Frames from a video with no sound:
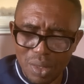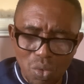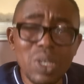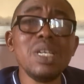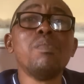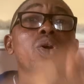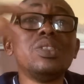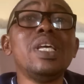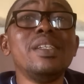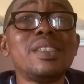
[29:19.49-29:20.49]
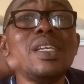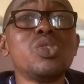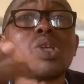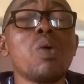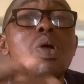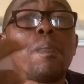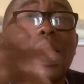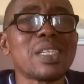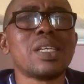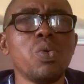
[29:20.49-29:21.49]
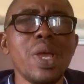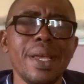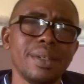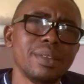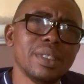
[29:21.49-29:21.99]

With the mundane things that will pass away.